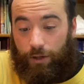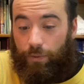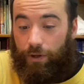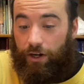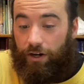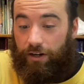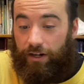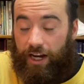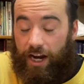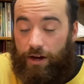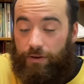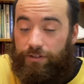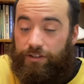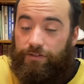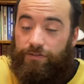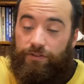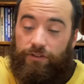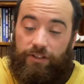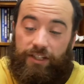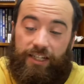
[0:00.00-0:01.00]
like we are
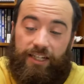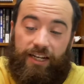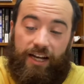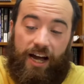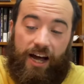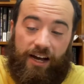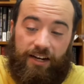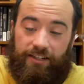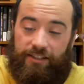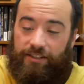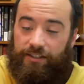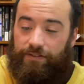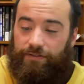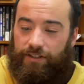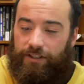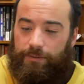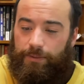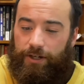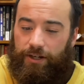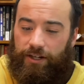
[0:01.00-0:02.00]
now, is a fully
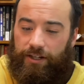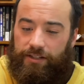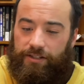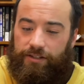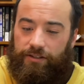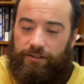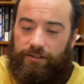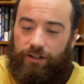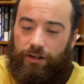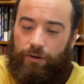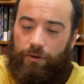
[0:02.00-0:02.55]
cognitive experience,